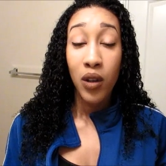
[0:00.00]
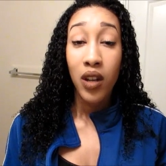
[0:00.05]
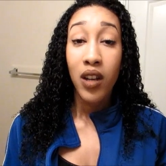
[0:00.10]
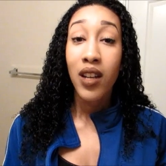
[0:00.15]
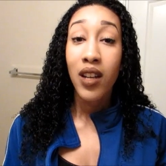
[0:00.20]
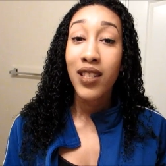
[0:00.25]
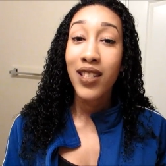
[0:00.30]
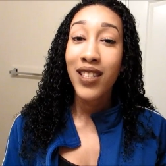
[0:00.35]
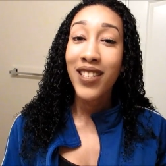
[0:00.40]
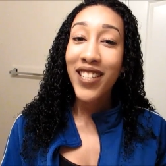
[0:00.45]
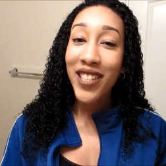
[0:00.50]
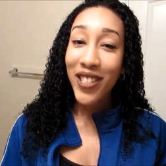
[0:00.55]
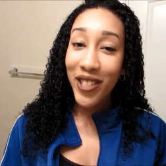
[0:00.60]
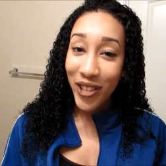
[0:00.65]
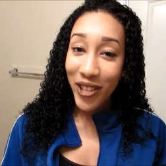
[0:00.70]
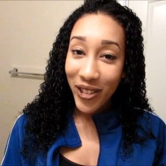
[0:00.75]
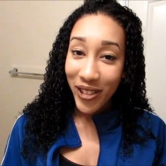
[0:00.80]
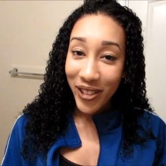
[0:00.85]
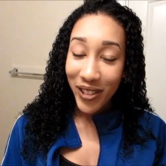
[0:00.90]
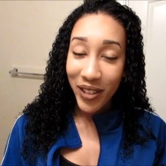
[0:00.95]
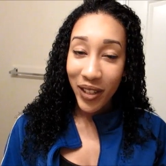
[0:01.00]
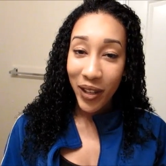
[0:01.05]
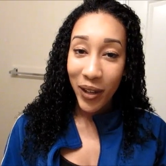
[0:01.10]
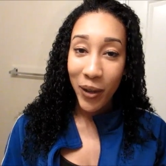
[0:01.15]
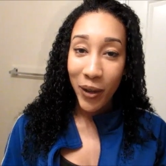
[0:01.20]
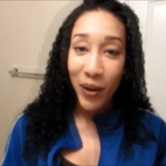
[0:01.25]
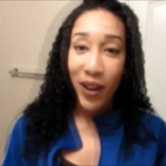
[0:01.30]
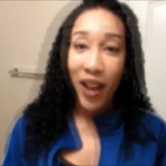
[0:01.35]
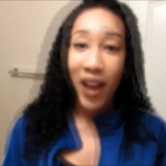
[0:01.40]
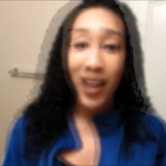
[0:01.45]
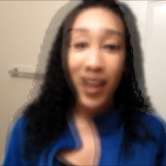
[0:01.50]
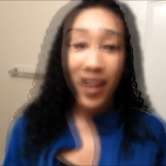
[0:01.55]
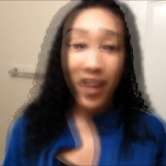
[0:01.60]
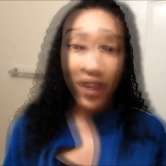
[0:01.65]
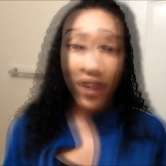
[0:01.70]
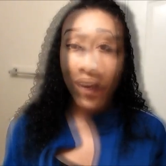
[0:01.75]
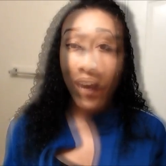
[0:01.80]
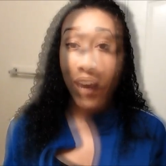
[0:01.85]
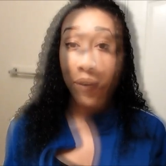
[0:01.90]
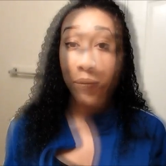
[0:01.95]
Conditioner though, I
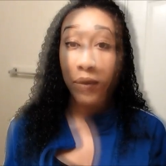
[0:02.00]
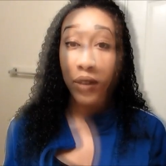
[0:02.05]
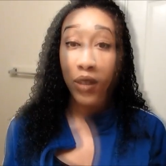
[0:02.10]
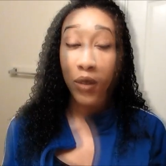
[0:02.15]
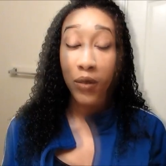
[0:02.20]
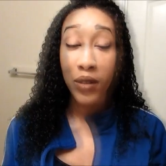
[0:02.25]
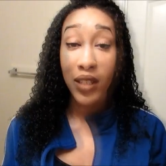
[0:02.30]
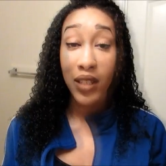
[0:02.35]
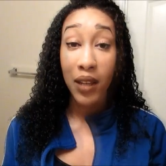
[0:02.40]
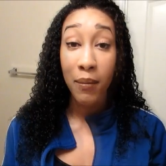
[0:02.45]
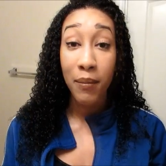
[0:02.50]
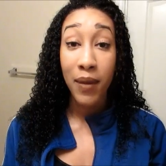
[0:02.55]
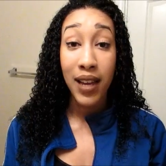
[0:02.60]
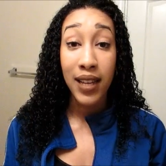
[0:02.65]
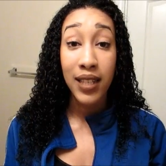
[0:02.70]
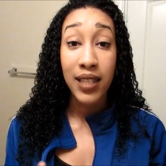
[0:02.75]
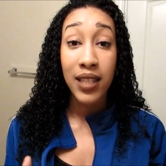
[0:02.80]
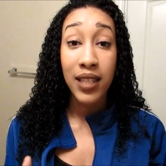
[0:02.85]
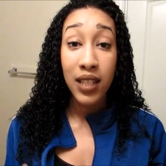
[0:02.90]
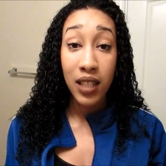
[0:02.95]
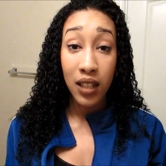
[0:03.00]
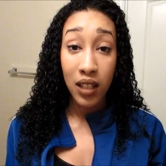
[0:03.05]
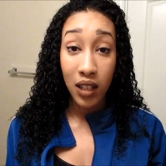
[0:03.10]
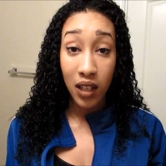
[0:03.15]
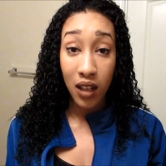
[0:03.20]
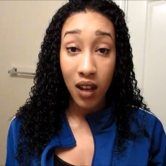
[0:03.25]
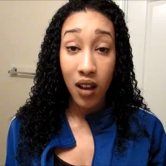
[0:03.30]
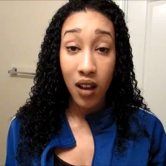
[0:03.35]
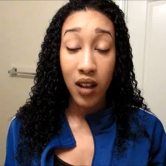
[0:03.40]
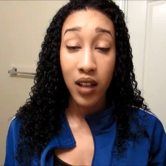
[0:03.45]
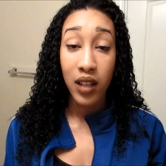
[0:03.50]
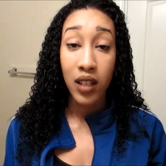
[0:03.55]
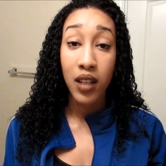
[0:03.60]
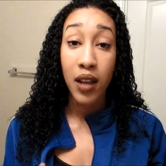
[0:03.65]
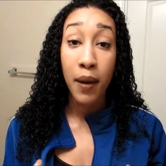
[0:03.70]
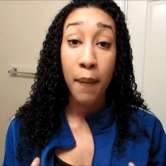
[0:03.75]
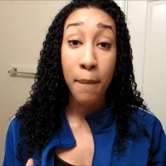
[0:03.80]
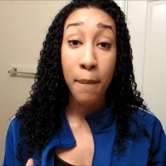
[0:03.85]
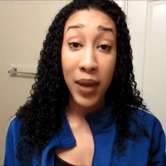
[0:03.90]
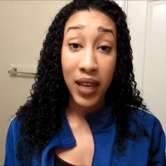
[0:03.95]
am using my silicone
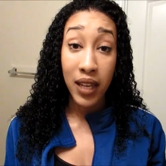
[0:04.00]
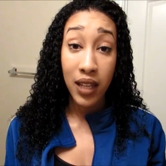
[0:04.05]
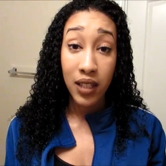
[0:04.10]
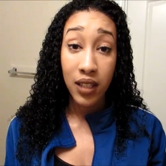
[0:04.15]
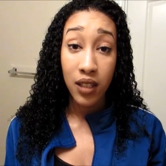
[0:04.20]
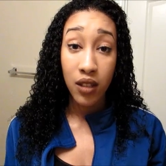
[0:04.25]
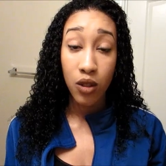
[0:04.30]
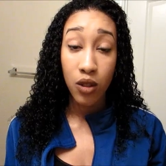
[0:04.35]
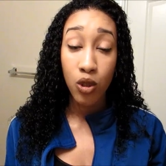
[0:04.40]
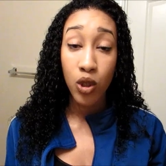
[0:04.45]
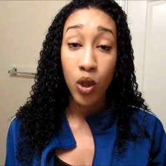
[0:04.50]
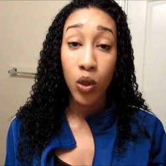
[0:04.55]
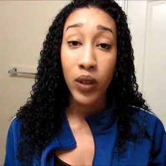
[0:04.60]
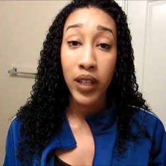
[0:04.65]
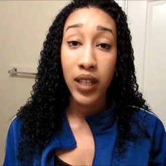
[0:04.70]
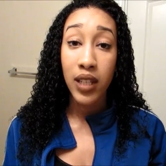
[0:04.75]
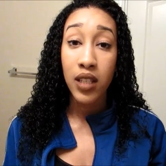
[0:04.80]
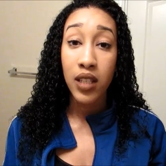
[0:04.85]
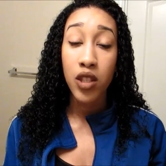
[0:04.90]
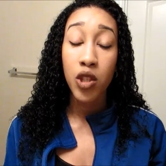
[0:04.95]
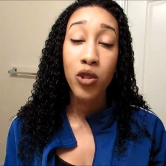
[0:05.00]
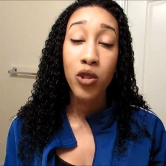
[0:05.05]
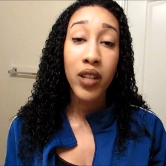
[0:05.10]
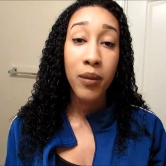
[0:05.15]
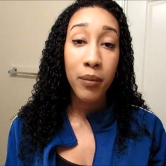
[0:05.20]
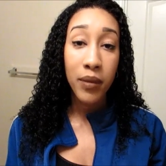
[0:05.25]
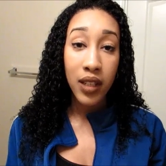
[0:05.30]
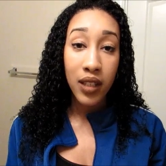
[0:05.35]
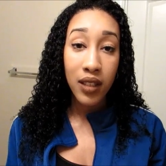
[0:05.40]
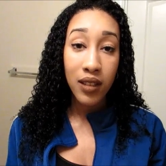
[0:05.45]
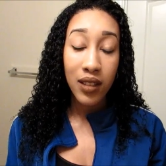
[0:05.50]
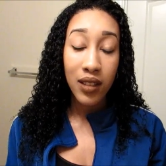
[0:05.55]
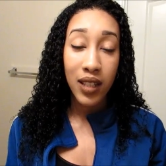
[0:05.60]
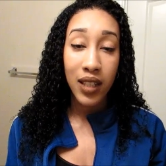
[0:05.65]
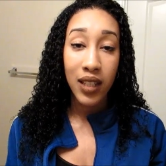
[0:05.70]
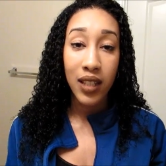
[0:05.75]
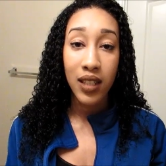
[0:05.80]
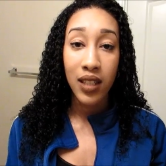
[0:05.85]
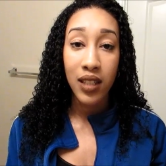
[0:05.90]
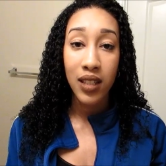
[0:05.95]
mix. So it is a treatment.
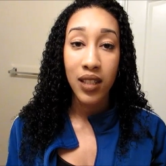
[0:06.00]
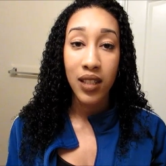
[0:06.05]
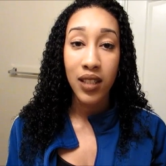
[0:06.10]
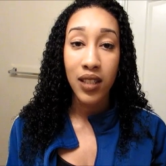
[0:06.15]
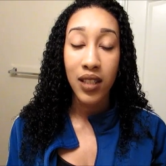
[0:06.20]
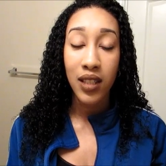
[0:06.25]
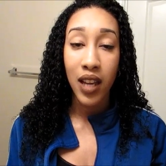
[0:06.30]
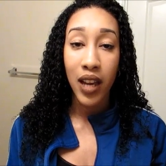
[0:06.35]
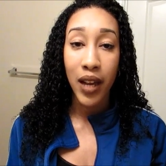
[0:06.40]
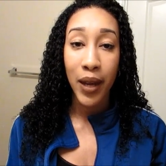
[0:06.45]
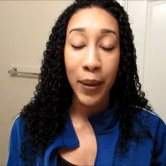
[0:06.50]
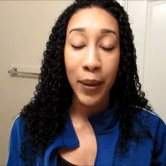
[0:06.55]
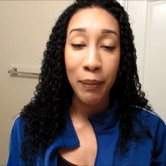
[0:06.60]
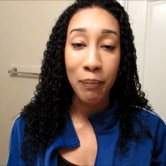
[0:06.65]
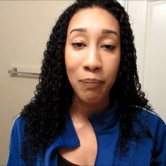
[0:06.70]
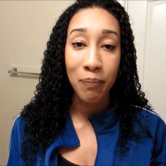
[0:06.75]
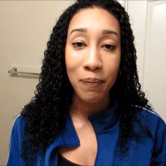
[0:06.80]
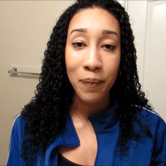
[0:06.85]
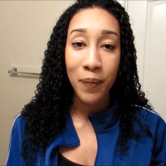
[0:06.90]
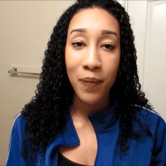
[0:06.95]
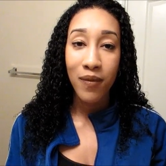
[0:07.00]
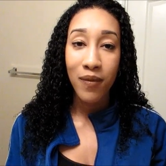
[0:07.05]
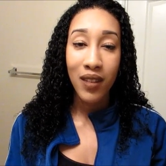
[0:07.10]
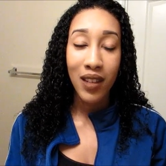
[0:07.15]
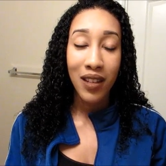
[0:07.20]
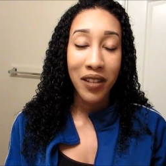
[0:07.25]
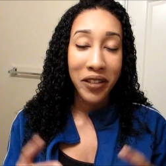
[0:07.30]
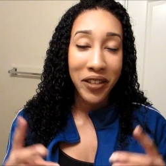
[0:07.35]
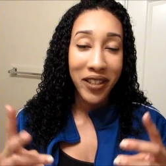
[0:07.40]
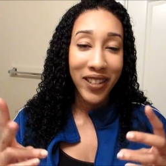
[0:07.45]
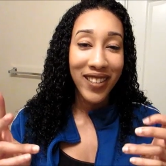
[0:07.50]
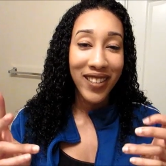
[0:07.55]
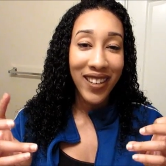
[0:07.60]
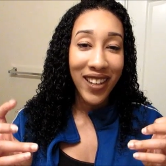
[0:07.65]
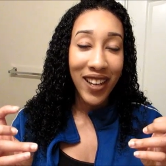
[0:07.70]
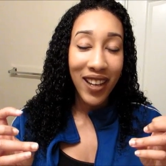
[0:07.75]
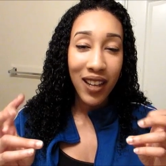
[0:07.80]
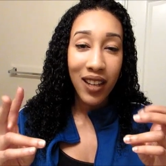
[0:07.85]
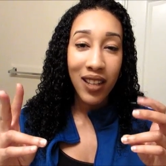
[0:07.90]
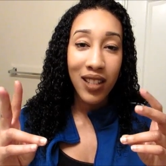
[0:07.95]
It is
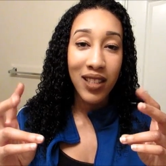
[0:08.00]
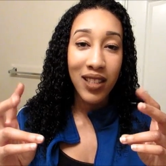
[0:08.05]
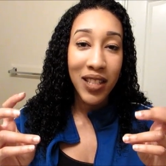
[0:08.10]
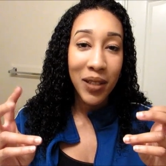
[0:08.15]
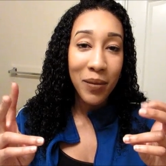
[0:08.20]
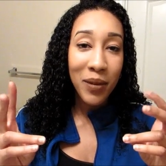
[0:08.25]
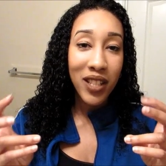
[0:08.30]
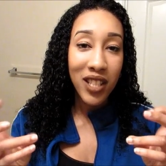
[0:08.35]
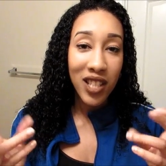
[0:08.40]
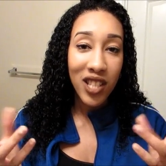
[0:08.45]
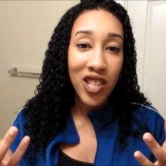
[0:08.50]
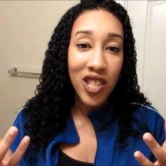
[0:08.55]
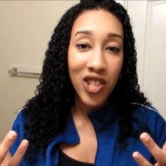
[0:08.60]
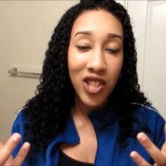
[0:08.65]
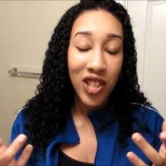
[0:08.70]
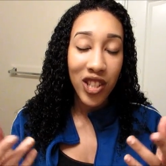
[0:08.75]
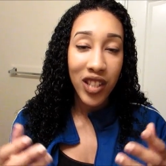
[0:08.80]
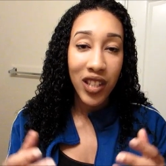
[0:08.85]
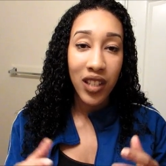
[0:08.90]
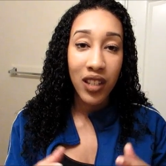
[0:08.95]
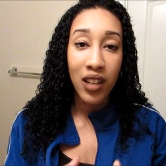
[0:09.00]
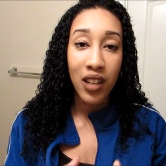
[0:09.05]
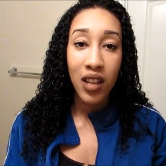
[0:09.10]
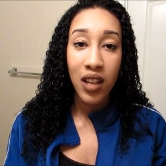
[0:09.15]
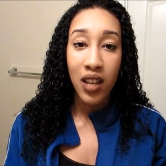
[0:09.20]
a deep conditioner.